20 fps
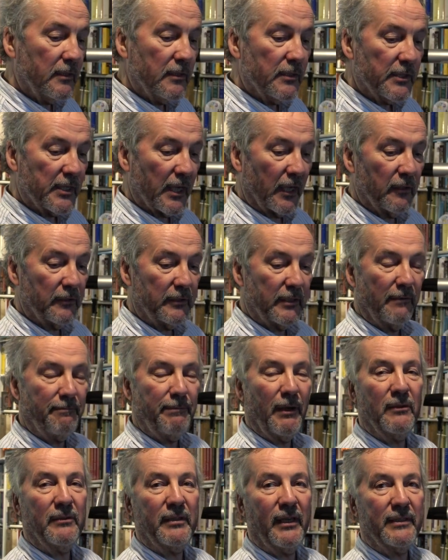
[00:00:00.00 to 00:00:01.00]
So they
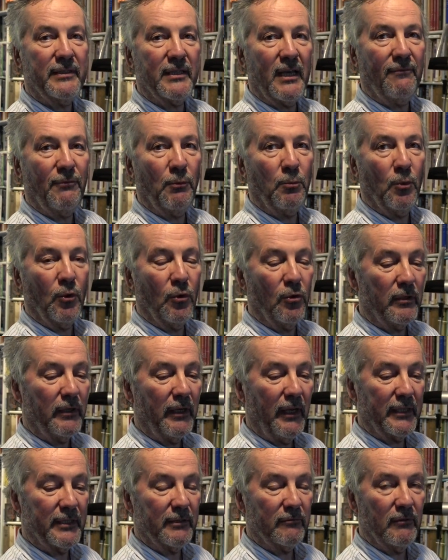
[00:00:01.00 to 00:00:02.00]
both had to have a walk,
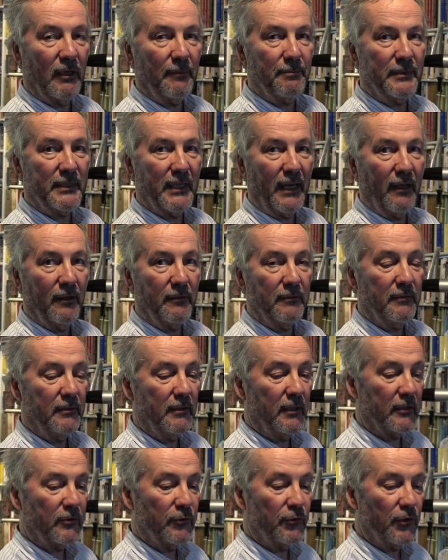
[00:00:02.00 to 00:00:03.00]
had a rub down,
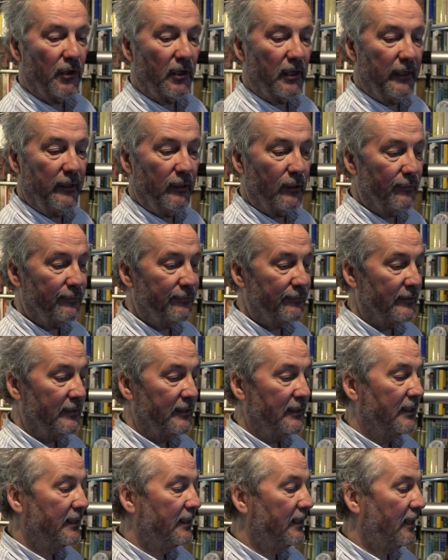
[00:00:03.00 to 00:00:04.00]
a dry off,
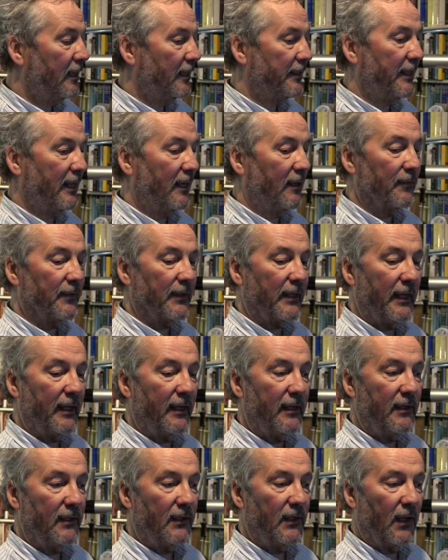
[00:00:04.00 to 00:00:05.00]
and now
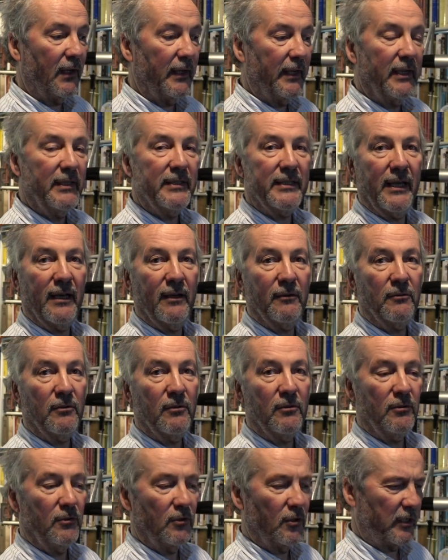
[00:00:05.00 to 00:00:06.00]
they're lying down
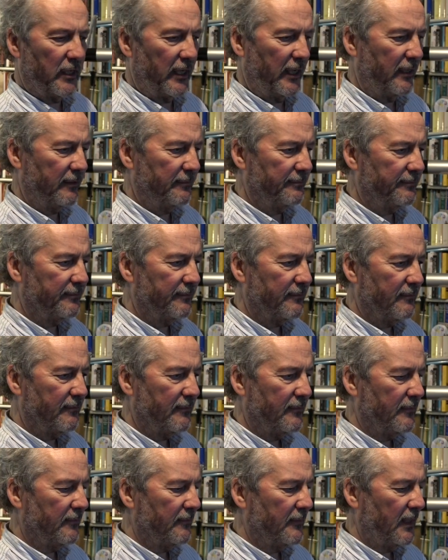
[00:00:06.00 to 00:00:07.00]
looking
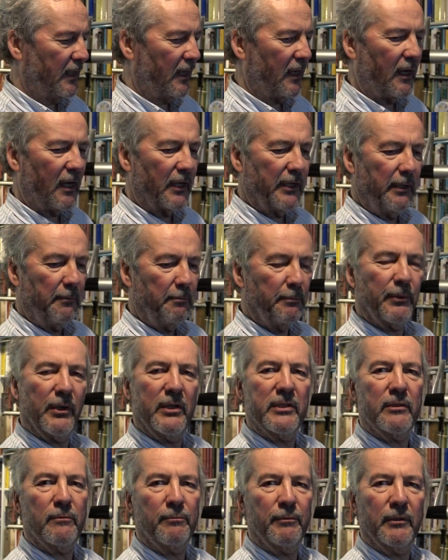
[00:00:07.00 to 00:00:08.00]

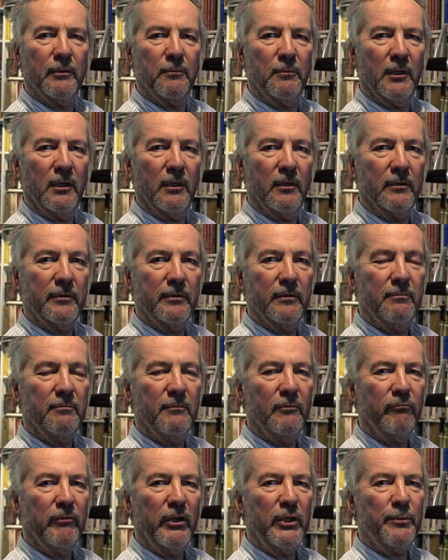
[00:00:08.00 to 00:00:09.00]
unimpressed with the world.
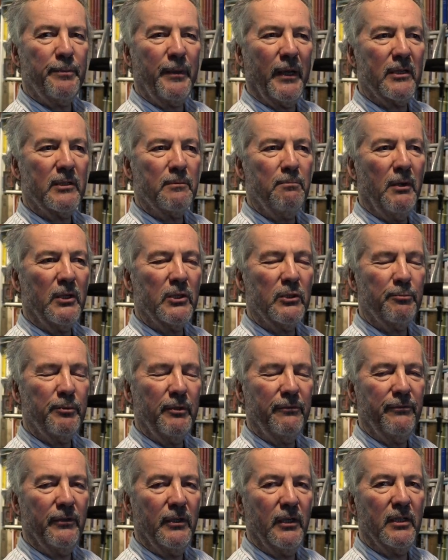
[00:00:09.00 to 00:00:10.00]
Ridgebacks much
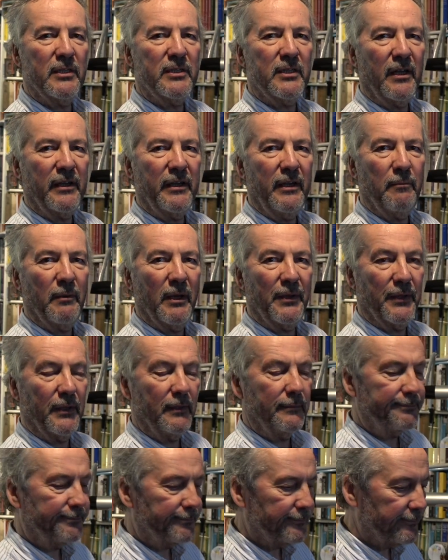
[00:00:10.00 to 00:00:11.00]
prefer sunny weather.
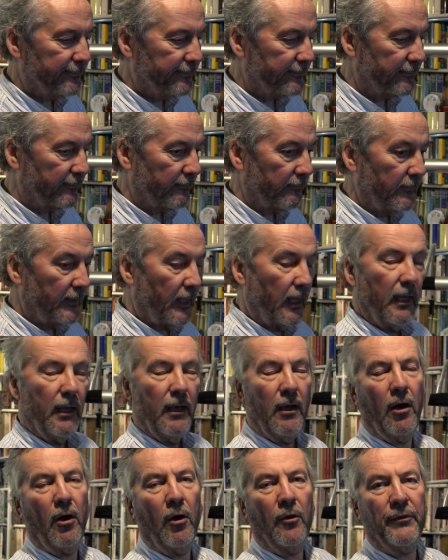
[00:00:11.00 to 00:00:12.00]

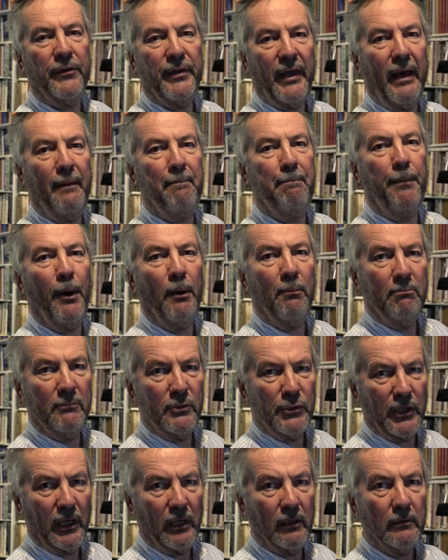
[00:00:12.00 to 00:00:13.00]
On that
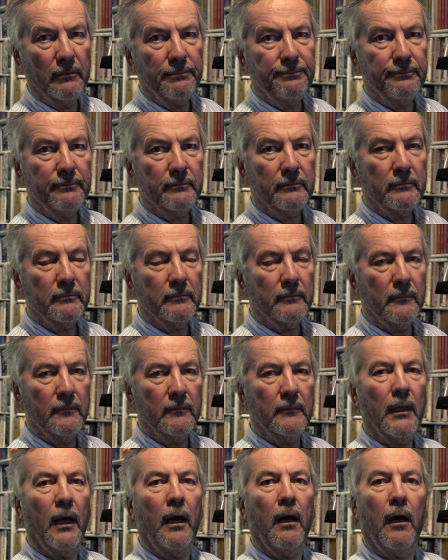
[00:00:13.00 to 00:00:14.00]
bombshell,
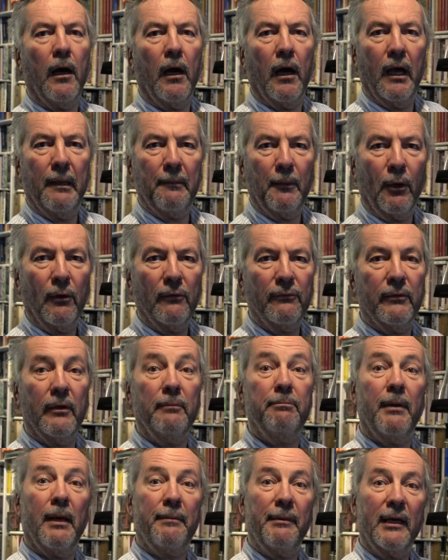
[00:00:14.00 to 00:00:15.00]
I'm off.
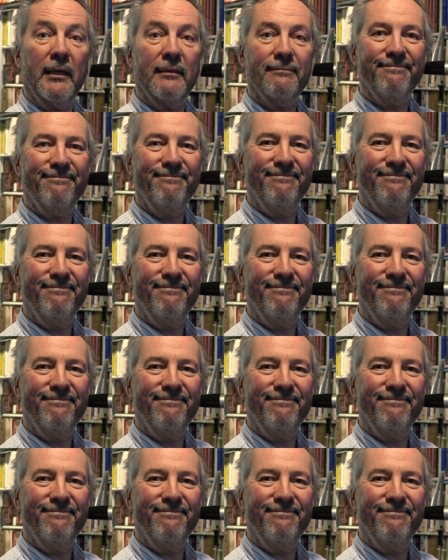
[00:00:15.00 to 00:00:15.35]
Bye-bye.